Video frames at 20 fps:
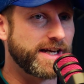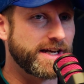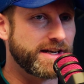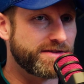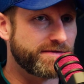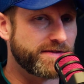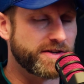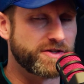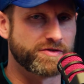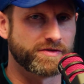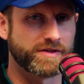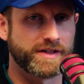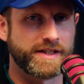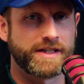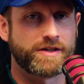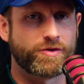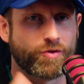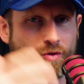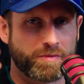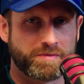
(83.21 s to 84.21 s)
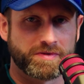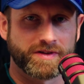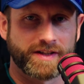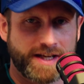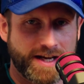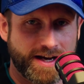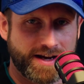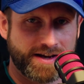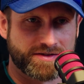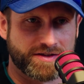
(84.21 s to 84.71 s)
individually,
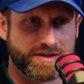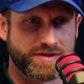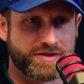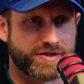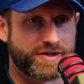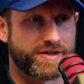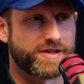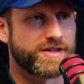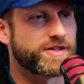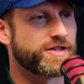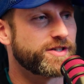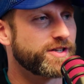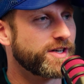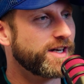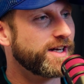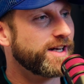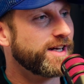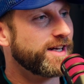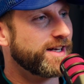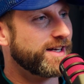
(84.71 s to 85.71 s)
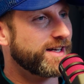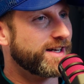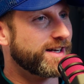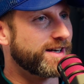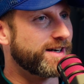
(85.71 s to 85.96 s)
corporately as the church, mm.